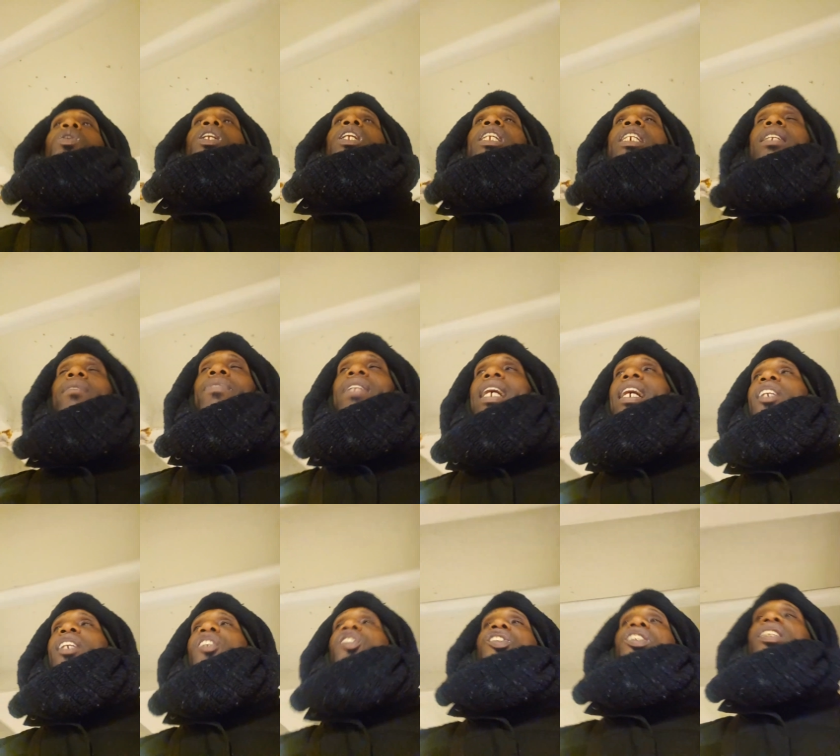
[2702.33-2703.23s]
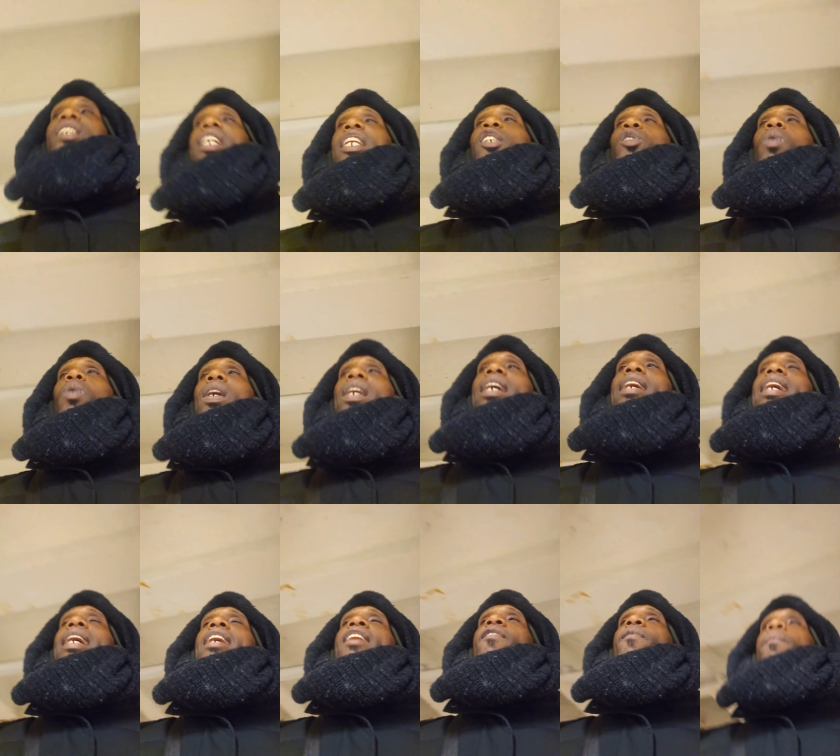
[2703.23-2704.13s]
live that shit. That's why
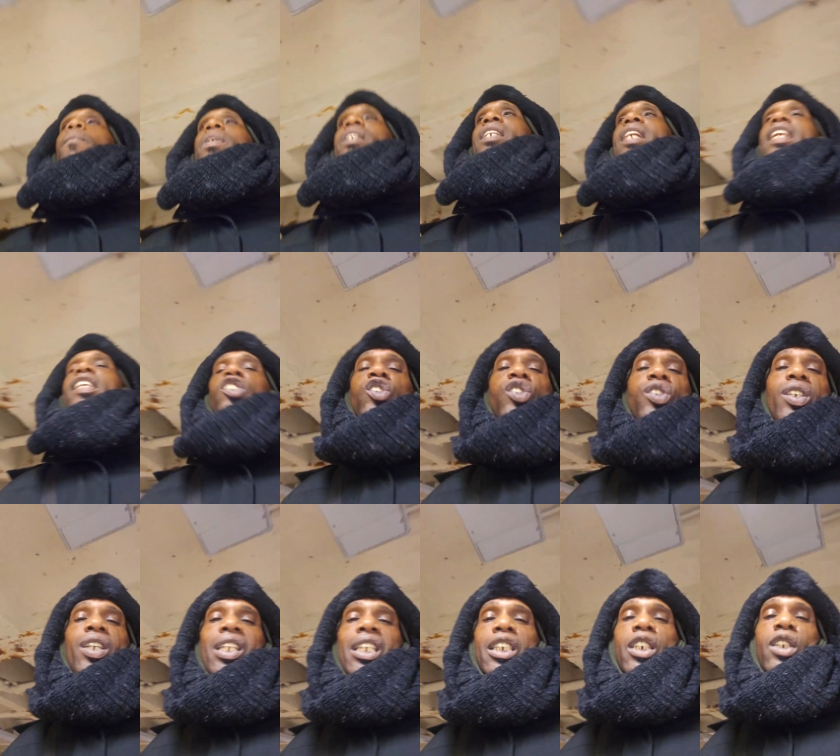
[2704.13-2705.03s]
that FBA shit is